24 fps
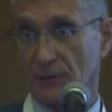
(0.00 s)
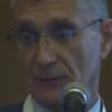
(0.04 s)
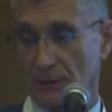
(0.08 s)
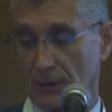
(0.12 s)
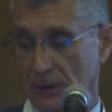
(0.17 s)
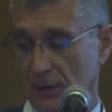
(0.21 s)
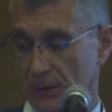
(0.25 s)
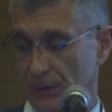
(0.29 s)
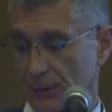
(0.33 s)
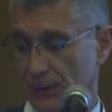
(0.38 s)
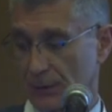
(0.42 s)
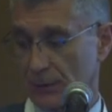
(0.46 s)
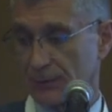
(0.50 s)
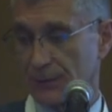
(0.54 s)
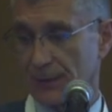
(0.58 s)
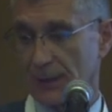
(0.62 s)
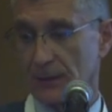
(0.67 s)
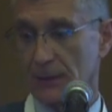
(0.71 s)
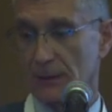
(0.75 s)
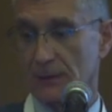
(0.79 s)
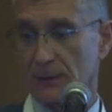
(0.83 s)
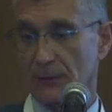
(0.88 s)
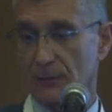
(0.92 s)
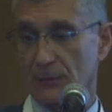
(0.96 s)
the clinical
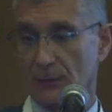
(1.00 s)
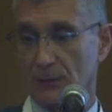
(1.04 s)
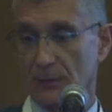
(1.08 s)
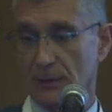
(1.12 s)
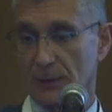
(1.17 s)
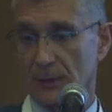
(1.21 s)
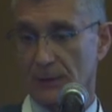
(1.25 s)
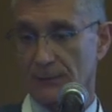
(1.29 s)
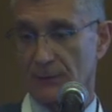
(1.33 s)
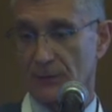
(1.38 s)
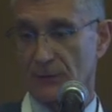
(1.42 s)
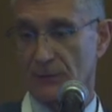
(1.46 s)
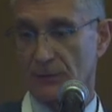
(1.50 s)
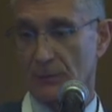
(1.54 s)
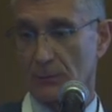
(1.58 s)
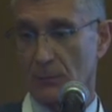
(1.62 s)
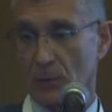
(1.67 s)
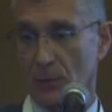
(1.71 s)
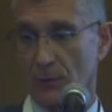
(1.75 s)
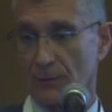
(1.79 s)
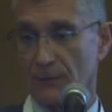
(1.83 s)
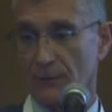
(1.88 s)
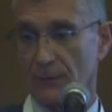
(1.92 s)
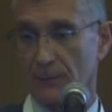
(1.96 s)
data that's going to give us some
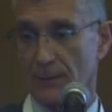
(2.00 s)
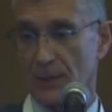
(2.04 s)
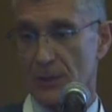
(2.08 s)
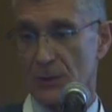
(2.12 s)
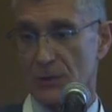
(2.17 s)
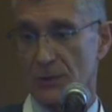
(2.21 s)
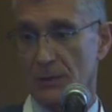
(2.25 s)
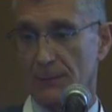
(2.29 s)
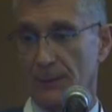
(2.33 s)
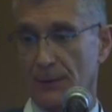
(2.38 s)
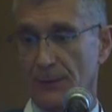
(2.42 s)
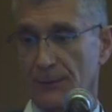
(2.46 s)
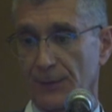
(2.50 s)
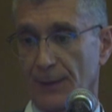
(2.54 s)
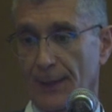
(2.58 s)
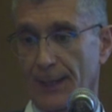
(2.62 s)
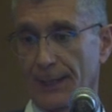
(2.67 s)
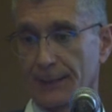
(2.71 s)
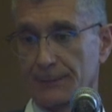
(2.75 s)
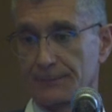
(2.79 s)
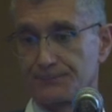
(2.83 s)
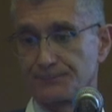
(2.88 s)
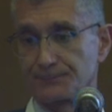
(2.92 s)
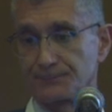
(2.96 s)
more information about that.
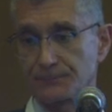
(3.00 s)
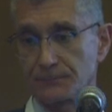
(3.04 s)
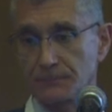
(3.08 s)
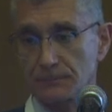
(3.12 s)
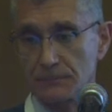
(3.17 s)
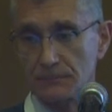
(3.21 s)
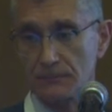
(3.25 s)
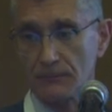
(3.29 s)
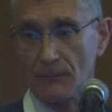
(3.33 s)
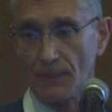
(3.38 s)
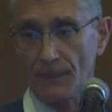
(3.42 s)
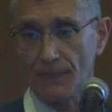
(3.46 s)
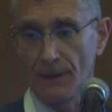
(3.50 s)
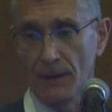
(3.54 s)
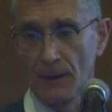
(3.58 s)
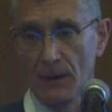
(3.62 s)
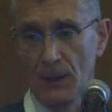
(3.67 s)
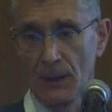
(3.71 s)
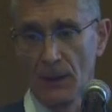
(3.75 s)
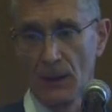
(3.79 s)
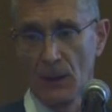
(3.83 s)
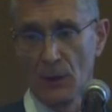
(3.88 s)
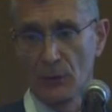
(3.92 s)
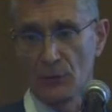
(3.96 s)

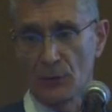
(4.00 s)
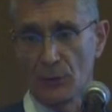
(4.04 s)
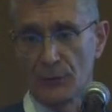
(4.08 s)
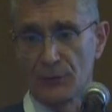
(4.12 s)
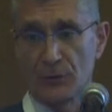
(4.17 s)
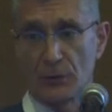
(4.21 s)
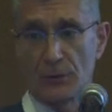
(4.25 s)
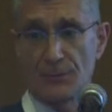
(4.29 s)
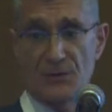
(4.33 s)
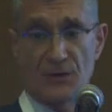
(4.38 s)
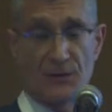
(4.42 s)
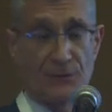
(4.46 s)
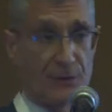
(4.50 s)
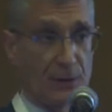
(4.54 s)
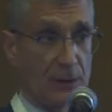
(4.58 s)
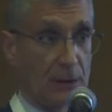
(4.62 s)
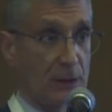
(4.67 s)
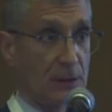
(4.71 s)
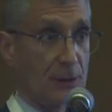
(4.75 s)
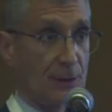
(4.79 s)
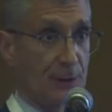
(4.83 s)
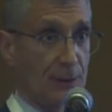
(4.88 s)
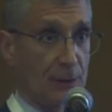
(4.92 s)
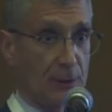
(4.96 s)
So in terms of the
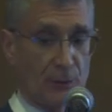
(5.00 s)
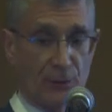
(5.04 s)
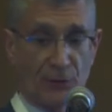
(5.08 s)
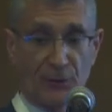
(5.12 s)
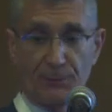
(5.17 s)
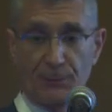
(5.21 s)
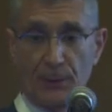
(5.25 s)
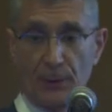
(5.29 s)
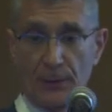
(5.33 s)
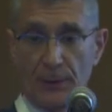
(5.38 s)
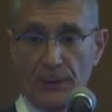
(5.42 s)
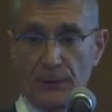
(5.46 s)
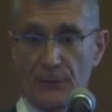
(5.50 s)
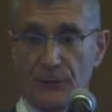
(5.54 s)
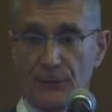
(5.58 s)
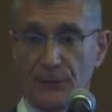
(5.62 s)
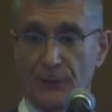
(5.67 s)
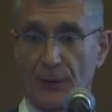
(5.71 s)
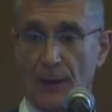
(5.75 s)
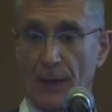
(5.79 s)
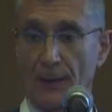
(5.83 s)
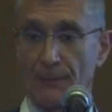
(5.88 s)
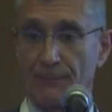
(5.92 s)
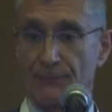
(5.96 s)
clinical experience,
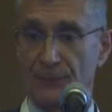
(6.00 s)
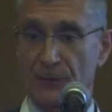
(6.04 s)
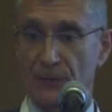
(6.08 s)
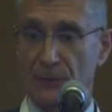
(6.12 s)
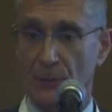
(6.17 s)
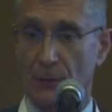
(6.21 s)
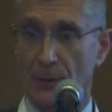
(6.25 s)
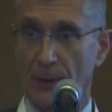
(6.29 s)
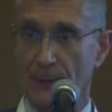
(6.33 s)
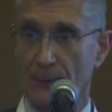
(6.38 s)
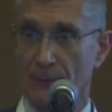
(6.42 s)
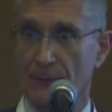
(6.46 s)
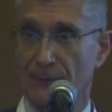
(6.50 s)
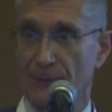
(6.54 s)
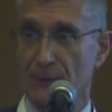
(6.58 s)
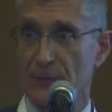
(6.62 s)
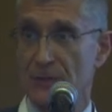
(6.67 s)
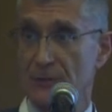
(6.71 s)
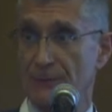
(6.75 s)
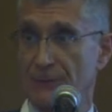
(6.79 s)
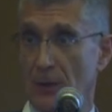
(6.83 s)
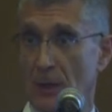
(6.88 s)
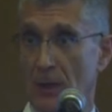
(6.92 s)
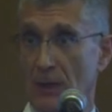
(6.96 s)
so first
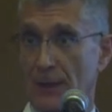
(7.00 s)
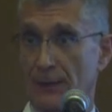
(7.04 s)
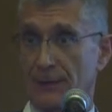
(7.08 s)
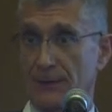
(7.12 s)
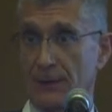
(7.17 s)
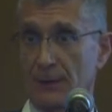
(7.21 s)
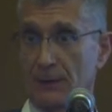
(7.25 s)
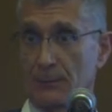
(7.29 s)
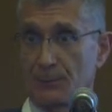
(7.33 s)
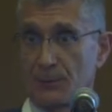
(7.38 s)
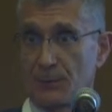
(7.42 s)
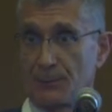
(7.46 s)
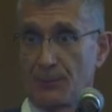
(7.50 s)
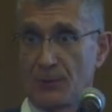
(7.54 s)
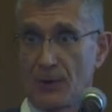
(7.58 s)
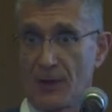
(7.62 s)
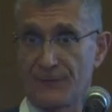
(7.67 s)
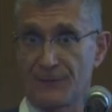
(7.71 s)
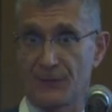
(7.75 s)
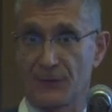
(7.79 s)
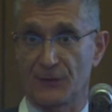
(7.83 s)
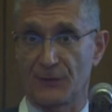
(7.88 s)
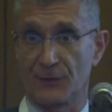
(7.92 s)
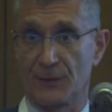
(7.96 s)
of all, I think to
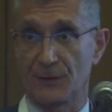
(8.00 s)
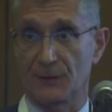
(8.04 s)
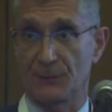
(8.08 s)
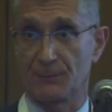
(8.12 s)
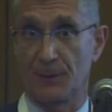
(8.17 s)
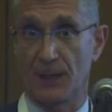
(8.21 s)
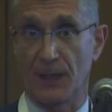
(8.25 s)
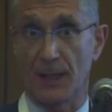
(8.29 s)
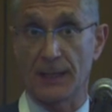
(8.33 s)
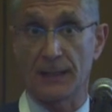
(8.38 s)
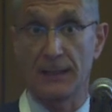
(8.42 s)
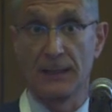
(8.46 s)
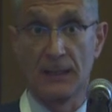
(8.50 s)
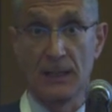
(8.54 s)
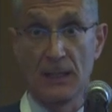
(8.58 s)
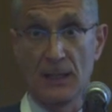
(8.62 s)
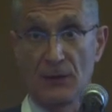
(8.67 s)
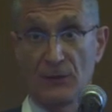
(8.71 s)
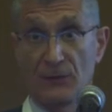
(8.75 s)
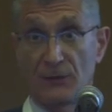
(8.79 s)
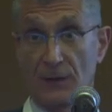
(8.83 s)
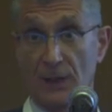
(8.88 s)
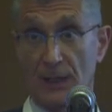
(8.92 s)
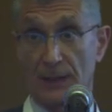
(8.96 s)
preface this by
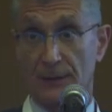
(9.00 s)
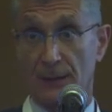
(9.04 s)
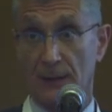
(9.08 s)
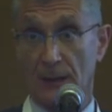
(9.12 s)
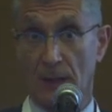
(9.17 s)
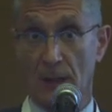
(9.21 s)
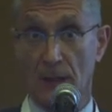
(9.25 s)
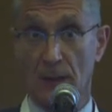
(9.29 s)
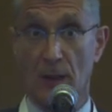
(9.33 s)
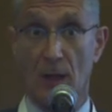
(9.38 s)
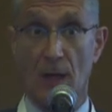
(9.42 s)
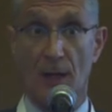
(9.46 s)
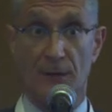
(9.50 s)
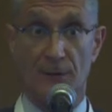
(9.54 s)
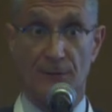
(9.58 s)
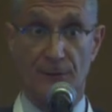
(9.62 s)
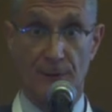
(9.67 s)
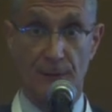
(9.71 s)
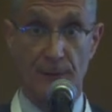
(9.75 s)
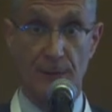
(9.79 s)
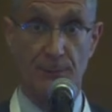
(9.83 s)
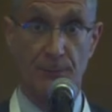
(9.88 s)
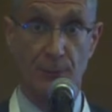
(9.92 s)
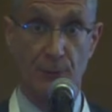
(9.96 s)
saying that a lot of
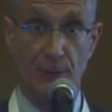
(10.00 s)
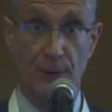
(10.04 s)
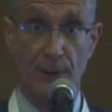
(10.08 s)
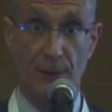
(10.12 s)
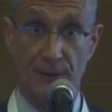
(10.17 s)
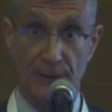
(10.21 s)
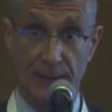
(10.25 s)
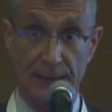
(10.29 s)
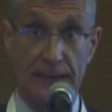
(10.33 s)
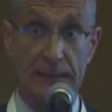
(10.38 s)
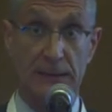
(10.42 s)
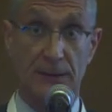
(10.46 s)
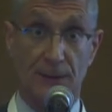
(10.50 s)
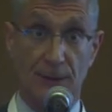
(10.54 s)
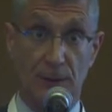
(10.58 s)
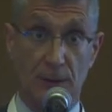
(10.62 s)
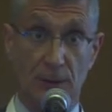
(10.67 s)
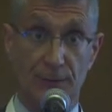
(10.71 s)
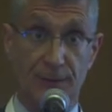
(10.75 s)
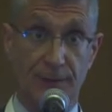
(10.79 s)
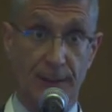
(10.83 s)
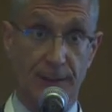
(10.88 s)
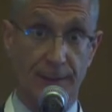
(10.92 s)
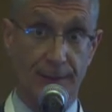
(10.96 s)
the clinical
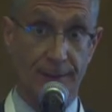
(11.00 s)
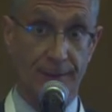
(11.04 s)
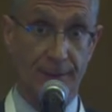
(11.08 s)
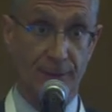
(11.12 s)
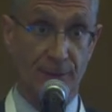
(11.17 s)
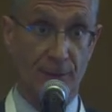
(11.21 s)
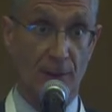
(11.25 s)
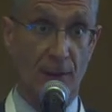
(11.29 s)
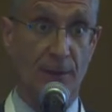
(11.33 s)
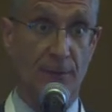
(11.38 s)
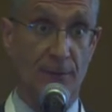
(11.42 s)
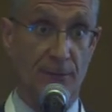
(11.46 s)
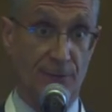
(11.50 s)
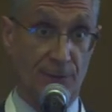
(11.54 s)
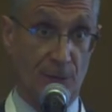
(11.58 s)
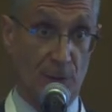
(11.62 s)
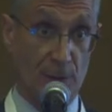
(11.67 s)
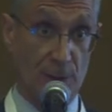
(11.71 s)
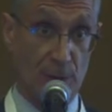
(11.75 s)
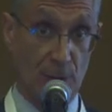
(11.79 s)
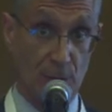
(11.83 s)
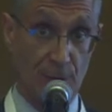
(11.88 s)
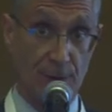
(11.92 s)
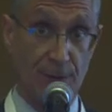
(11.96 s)
data is not really
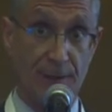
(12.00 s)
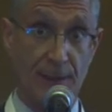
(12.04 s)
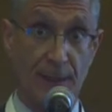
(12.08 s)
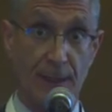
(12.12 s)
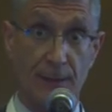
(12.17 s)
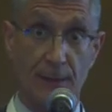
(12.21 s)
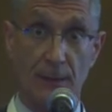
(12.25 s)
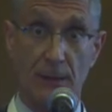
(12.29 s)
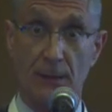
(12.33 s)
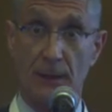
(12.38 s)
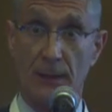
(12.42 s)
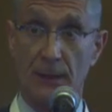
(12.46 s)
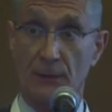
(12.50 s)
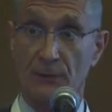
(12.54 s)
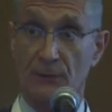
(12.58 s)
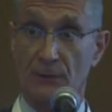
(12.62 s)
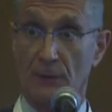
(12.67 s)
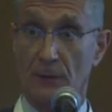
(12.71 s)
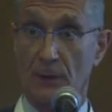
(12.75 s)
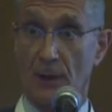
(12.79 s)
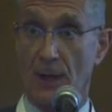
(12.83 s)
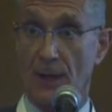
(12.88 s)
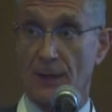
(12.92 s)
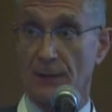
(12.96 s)
good data. It's a
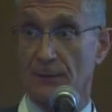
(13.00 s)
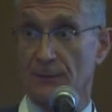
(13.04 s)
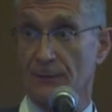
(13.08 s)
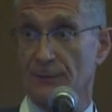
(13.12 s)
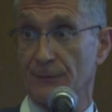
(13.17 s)
lot of